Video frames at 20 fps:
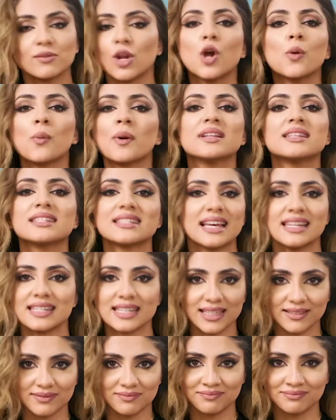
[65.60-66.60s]
No one said
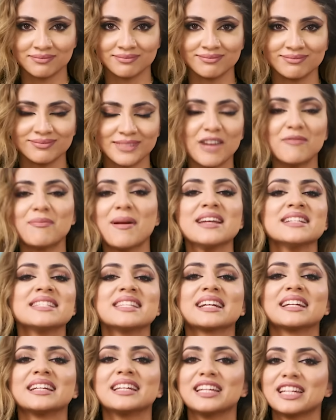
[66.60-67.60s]
it. They've
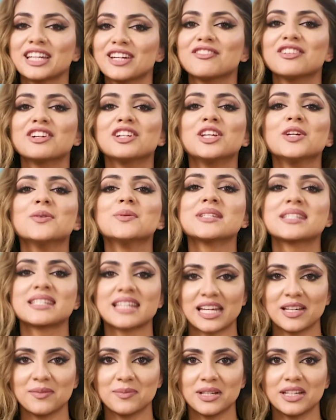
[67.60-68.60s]
basically given you a
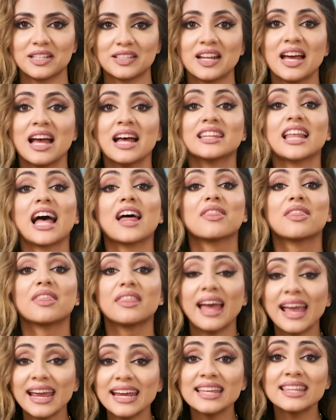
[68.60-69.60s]
statement that
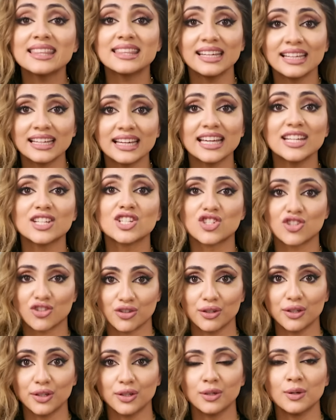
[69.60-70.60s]
they think is
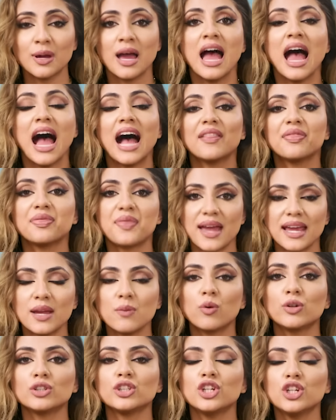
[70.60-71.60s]
true and they
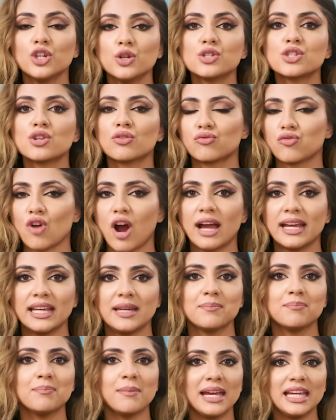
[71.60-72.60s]
want you to write
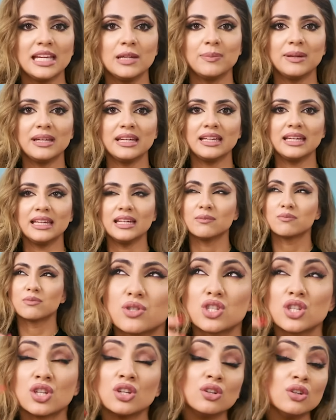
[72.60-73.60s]
maybe
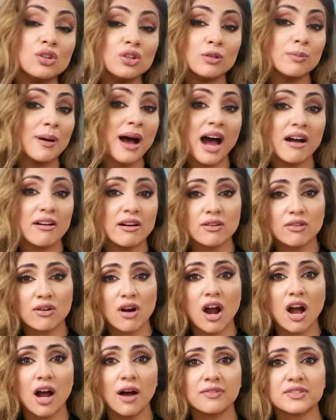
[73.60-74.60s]
2
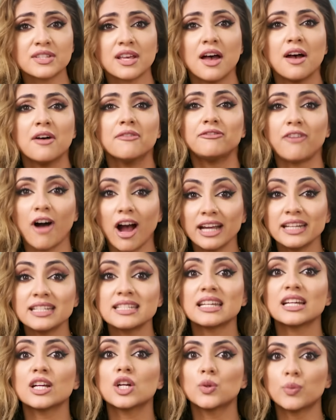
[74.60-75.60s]
paragraphs,
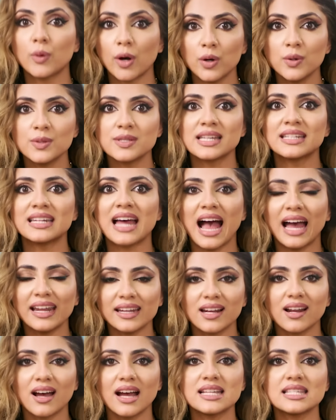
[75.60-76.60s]
finding quotes and
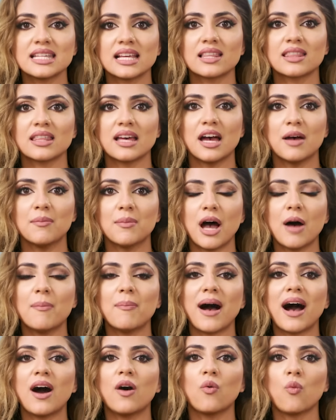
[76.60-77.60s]
analysing them
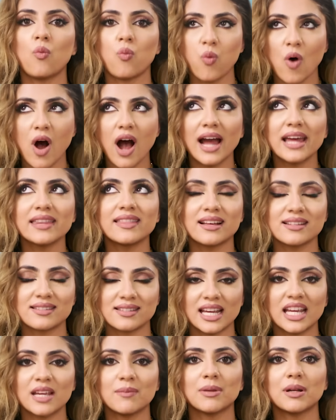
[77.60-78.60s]
about why that
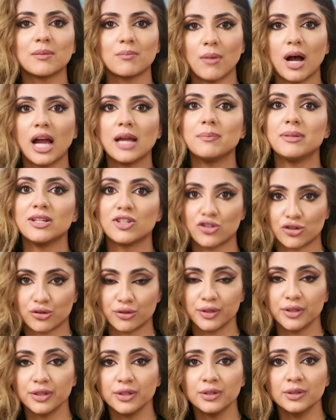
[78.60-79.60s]
statement might be
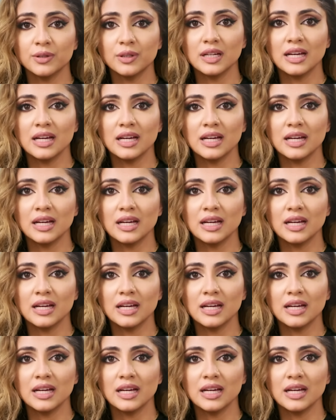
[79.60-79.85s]
true.